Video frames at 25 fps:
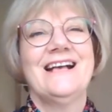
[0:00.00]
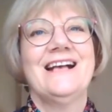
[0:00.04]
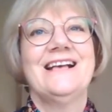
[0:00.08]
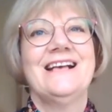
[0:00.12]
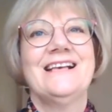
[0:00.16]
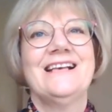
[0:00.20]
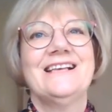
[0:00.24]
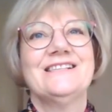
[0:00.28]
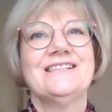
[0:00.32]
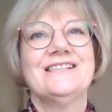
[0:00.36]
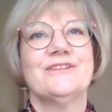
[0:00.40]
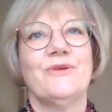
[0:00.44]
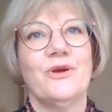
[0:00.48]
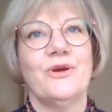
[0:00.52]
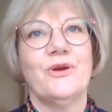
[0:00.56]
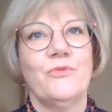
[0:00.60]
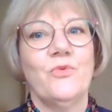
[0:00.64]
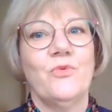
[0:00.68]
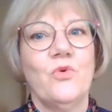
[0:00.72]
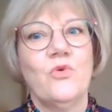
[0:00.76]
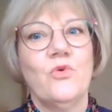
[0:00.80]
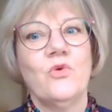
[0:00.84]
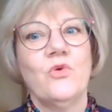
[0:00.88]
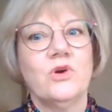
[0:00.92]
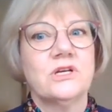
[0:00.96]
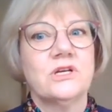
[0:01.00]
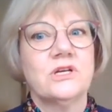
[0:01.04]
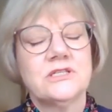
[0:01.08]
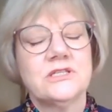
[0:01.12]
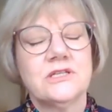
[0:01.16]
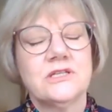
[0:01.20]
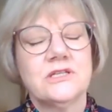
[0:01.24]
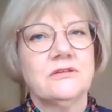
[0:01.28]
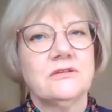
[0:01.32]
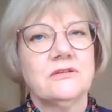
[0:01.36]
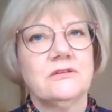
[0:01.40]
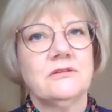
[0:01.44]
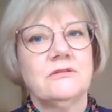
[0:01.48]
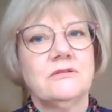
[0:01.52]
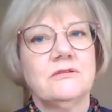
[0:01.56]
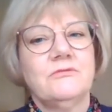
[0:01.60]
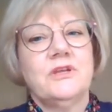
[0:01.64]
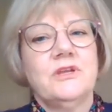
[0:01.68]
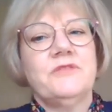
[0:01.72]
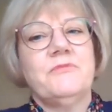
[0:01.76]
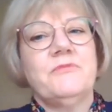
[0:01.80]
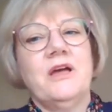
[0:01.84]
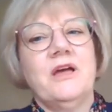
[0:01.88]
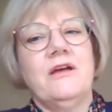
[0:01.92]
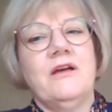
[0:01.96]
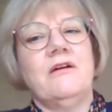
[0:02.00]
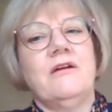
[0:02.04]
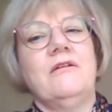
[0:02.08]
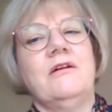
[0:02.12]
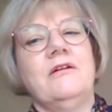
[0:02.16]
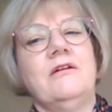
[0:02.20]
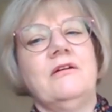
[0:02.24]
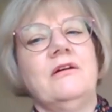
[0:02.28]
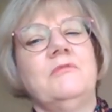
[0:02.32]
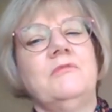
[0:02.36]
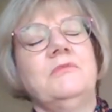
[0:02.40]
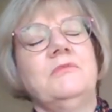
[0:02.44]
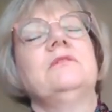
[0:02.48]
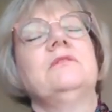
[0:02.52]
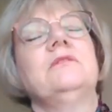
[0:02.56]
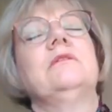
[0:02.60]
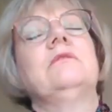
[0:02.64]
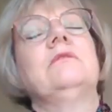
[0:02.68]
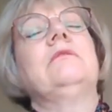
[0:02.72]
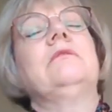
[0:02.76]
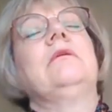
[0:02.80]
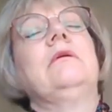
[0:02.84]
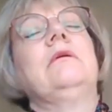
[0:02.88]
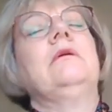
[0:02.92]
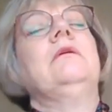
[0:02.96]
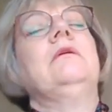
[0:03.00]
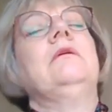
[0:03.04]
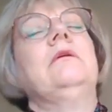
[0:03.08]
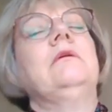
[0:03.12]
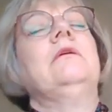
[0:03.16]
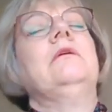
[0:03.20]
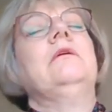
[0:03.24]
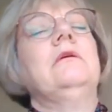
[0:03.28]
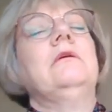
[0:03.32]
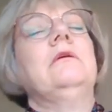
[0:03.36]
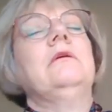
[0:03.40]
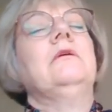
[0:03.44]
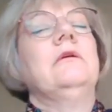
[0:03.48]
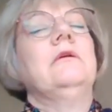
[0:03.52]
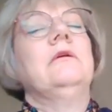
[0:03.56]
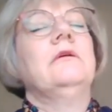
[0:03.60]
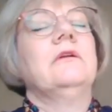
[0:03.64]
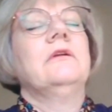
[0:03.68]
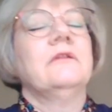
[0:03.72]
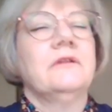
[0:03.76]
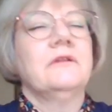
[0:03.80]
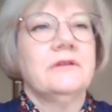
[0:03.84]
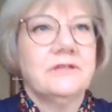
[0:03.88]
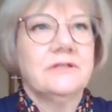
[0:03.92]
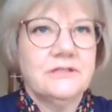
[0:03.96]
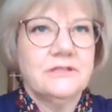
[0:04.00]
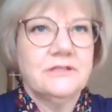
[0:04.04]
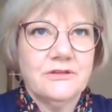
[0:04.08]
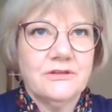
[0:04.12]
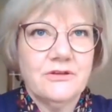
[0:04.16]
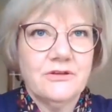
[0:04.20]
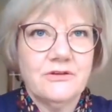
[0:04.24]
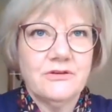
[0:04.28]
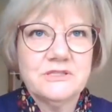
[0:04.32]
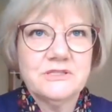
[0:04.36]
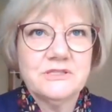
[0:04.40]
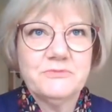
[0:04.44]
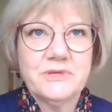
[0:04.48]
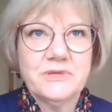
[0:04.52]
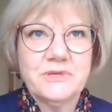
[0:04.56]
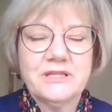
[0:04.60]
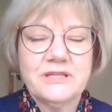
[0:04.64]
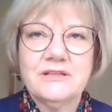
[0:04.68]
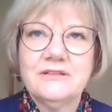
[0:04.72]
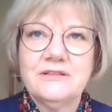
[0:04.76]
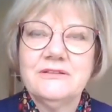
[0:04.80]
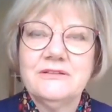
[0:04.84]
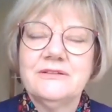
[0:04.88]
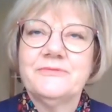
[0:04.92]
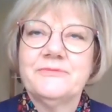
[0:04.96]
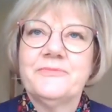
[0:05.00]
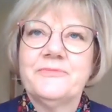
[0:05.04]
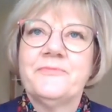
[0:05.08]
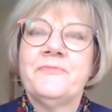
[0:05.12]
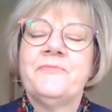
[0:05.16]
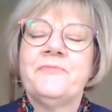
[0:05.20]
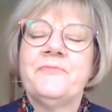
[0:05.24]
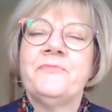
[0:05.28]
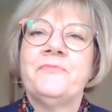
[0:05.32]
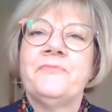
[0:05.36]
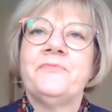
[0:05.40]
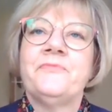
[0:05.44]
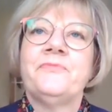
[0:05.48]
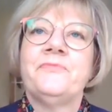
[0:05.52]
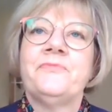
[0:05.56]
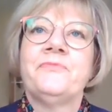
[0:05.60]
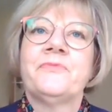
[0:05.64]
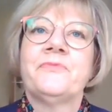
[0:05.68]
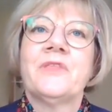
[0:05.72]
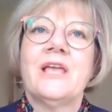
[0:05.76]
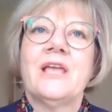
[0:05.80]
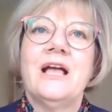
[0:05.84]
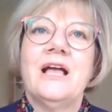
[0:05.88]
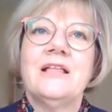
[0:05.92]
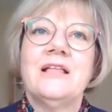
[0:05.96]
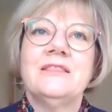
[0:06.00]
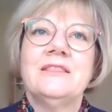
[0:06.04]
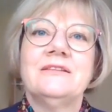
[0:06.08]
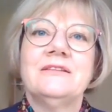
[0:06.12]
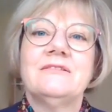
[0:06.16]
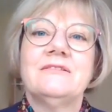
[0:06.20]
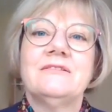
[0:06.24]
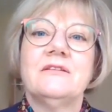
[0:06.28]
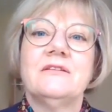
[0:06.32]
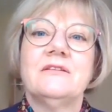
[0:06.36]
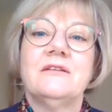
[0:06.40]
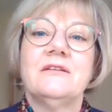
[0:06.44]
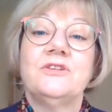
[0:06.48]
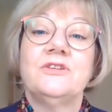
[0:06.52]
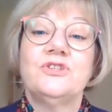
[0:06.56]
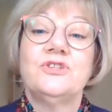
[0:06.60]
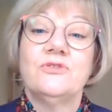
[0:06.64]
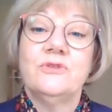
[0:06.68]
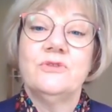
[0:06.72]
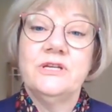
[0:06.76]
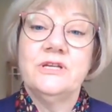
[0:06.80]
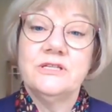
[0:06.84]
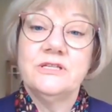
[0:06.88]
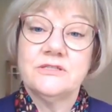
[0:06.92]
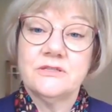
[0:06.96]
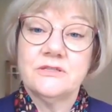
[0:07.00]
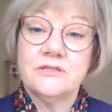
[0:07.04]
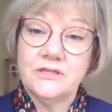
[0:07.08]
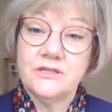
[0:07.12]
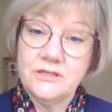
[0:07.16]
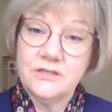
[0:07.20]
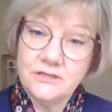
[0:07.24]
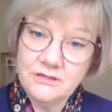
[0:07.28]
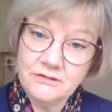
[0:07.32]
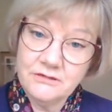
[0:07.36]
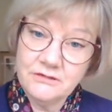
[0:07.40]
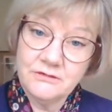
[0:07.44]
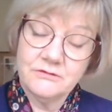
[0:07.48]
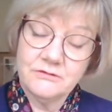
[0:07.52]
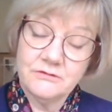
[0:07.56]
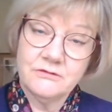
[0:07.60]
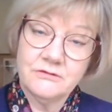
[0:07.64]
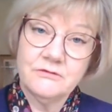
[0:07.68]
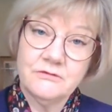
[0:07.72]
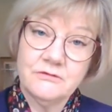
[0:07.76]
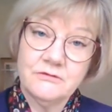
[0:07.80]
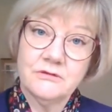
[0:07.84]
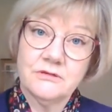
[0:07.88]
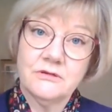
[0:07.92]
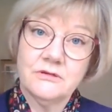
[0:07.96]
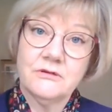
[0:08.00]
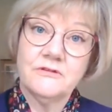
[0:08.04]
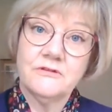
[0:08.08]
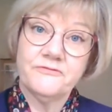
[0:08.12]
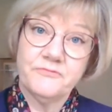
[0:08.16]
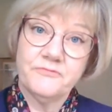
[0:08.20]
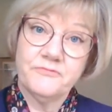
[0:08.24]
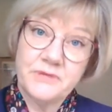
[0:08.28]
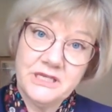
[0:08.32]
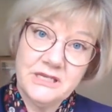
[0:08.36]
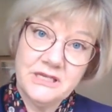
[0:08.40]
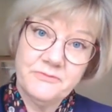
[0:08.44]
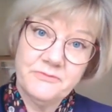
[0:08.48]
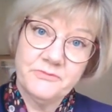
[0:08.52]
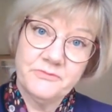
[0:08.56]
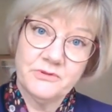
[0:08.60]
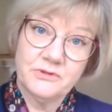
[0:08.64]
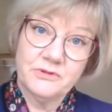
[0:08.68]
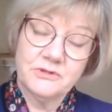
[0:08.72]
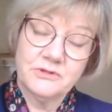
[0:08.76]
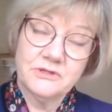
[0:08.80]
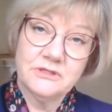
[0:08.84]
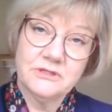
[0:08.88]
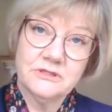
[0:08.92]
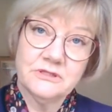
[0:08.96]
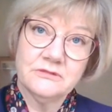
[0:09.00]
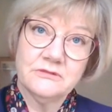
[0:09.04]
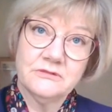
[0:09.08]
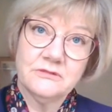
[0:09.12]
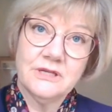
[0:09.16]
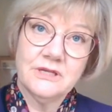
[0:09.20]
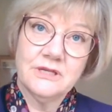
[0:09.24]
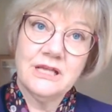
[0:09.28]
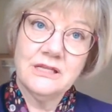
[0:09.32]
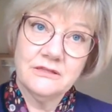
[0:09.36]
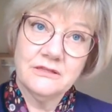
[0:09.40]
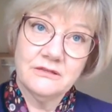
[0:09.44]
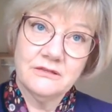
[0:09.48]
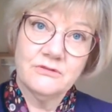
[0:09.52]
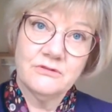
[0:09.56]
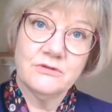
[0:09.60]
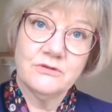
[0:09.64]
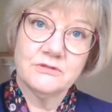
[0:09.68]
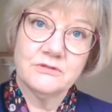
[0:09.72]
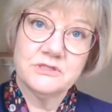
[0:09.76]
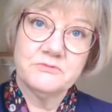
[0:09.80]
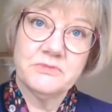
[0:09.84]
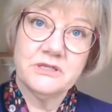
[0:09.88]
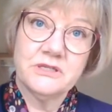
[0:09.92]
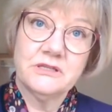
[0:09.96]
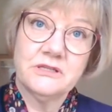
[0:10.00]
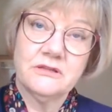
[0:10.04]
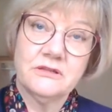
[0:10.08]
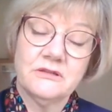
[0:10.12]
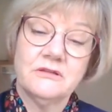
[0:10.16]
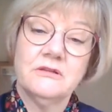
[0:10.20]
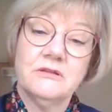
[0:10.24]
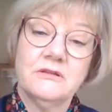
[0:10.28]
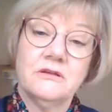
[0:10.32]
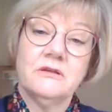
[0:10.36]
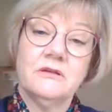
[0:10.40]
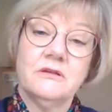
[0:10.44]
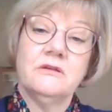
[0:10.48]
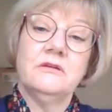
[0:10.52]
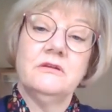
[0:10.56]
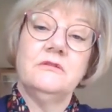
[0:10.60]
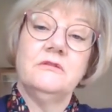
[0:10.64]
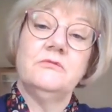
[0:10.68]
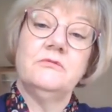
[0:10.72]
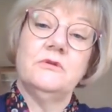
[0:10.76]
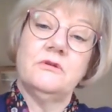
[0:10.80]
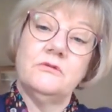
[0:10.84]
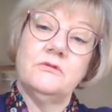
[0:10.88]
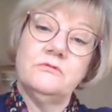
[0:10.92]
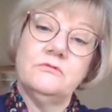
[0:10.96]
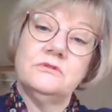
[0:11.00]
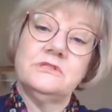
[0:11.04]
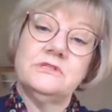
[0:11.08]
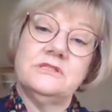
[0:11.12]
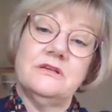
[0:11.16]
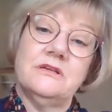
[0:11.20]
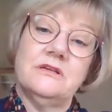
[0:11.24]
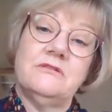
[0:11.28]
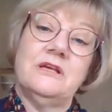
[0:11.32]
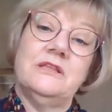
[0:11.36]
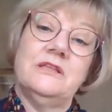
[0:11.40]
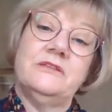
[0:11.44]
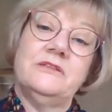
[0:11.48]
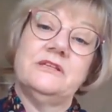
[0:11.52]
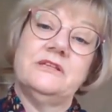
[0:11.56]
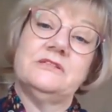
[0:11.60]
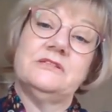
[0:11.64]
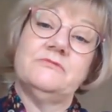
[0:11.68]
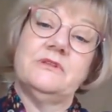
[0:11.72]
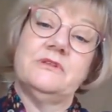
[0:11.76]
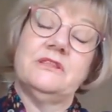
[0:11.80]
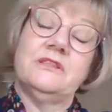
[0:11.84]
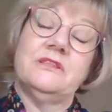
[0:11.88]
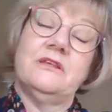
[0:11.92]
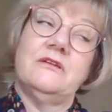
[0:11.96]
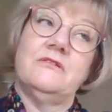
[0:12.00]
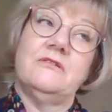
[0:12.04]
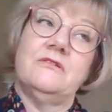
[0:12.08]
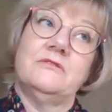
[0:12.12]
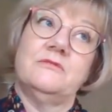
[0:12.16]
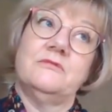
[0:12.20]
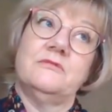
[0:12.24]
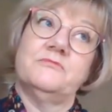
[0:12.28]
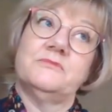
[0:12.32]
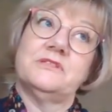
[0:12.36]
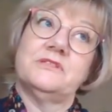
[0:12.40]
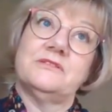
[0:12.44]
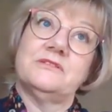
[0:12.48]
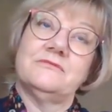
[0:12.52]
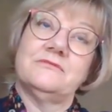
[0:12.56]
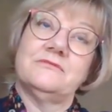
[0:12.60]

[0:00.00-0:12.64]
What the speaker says: So I walked with my arm to the hospital and joined the queue of people at the hospital who were also like this with their arms.